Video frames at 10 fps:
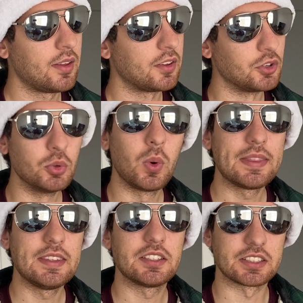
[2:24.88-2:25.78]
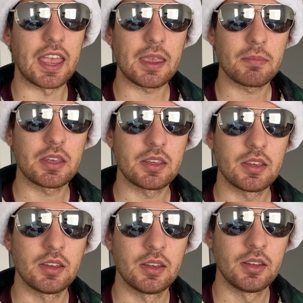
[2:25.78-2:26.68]
you win this game,
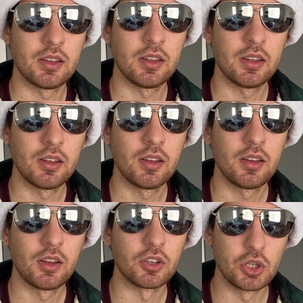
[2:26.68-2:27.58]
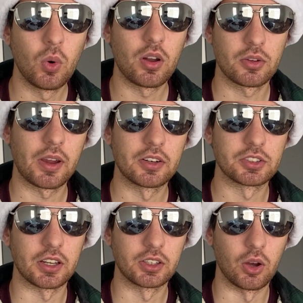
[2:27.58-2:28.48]
you are the Raiders
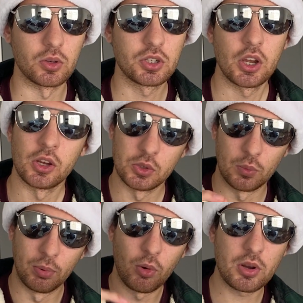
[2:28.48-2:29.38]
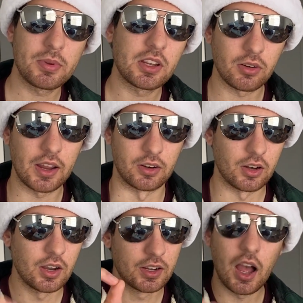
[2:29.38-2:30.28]
head coach. You were born to be a Raider.
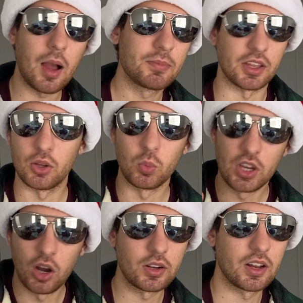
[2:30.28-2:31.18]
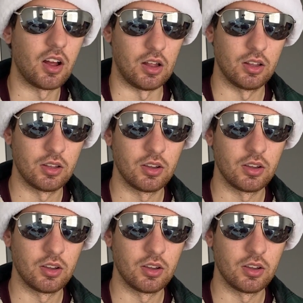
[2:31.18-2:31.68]
Compton, we heard it all.